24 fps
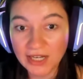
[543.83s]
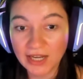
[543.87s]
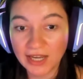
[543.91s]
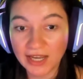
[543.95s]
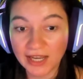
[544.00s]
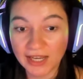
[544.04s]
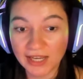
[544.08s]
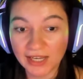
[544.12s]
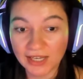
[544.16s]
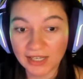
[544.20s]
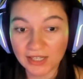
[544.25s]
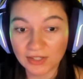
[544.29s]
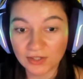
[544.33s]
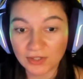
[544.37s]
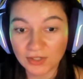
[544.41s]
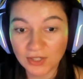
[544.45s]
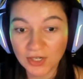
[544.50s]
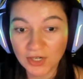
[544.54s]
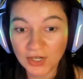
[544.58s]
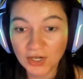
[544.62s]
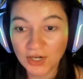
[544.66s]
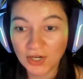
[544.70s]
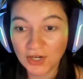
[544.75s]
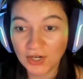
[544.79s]
And
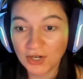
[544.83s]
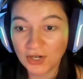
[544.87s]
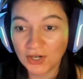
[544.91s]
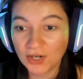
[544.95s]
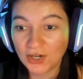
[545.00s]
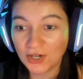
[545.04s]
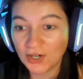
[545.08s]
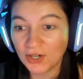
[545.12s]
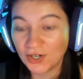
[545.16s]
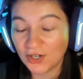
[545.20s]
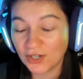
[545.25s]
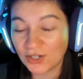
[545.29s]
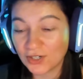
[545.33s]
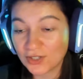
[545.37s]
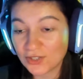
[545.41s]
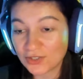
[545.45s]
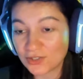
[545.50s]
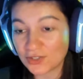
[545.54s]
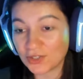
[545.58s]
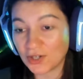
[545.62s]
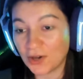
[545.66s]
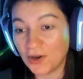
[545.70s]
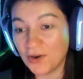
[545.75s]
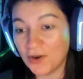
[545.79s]
her
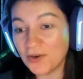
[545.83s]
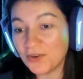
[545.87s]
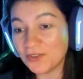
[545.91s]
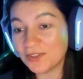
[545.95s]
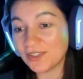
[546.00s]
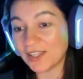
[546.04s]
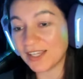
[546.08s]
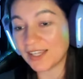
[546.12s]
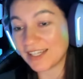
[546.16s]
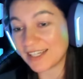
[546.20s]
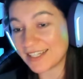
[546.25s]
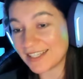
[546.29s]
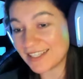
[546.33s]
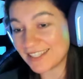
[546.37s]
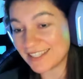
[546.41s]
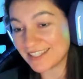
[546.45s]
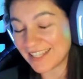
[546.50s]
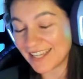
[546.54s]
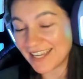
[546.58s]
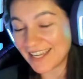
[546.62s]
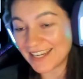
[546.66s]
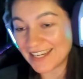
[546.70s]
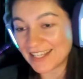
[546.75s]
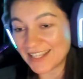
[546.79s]
tone, like I
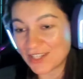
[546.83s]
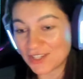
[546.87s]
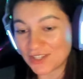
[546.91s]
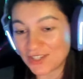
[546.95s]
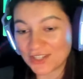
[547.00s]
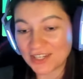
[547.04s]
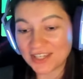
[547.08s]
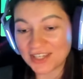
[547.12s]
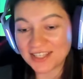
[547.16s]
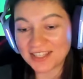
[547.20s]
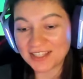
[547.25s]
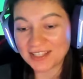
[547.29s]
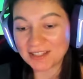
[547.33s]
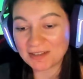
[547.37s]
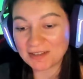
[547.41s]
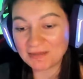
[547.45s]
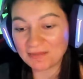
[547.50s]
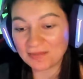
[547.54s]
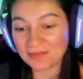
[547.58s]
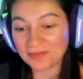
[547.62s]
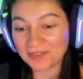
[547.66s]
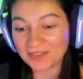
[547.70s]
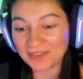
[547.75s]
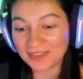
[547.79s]
said, it's just
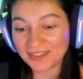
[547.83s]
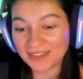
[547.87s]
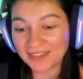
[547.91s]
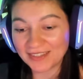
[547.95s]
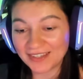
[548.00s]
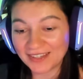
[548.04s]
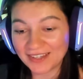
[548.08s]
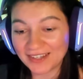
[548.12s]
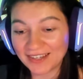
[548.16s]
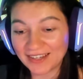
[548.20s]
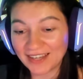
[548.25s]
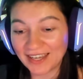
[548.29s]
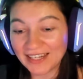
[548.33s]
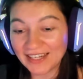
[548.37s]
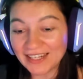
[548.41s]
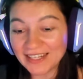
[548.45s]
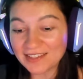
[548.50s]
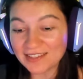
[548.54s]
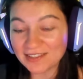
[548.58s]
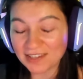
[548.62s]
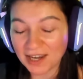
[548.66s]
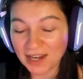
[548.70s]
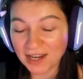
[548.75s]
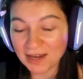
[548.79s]

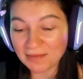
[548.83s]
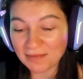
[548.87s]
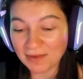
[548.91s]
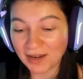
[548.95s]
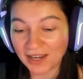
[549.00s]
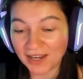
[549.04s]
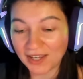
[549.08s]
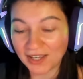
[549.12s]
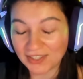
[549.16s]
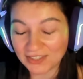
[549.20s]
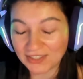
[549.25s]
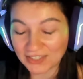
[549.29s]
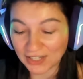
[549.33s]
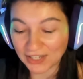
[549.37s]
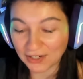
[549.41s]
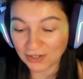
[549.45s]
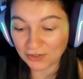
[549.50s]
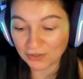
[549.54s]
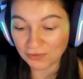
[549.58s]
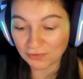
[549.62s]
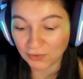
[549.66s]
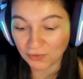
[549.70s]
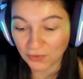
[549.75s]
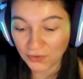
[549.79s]
anytime it's like her
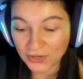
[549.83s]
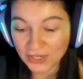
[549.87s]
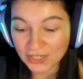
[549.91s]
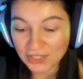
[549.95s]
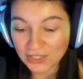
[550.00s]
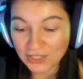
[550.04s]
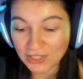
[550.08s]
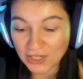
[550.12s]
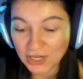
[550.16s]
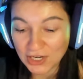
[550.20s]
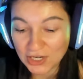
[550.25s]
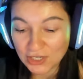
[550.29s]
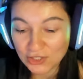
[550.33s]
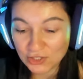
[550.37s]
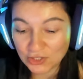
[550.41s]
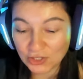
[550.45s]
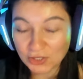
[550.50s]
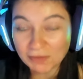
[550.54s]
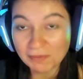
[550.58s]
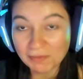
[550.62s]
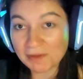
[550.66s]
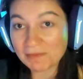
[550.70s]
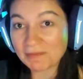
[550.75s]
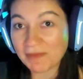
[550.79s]
voice took
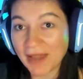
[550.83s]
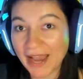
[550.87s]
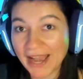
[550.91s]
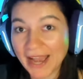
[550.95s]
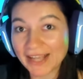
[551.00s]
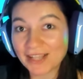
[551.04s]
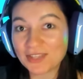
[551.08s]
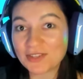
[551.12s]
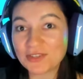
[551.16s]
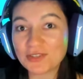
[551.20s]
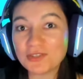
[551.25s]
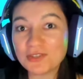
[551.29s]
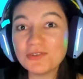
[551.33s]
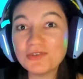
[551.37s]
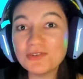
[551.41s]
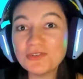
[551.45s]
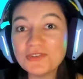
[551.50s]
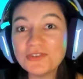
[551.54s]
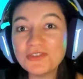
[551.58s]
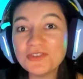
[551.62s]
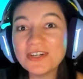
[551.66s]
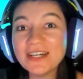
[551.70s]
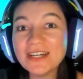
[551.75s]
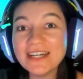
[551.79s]
me back to